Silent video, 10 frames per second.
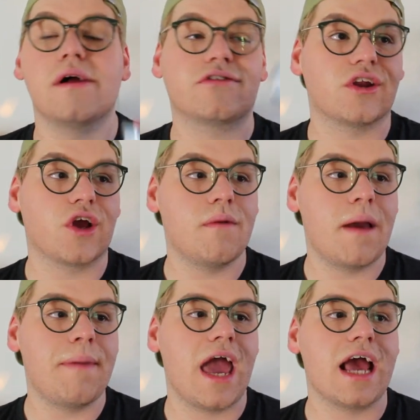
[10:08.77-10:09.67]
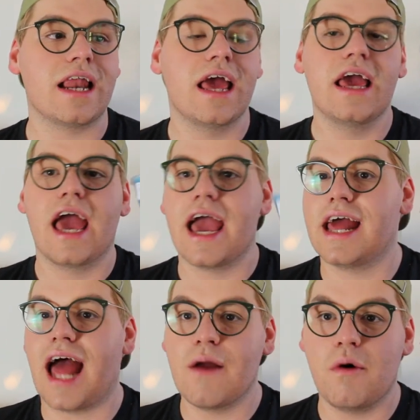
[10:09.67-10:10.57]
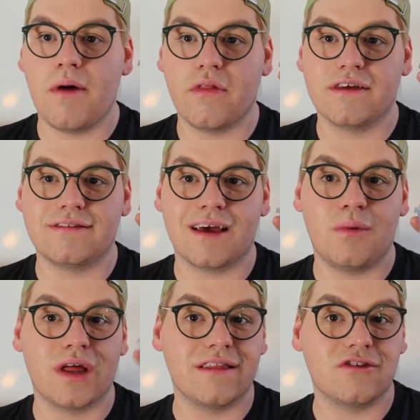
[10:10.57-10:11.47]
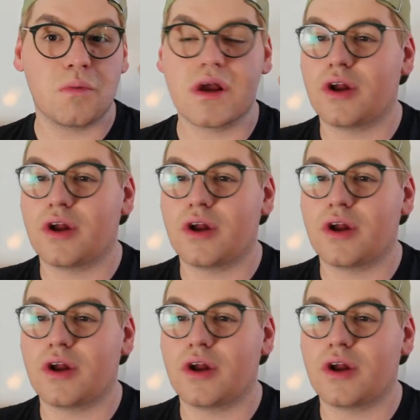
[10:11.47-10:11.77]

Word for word: It's gonna go in my bin, and I will melt this sample in the spring.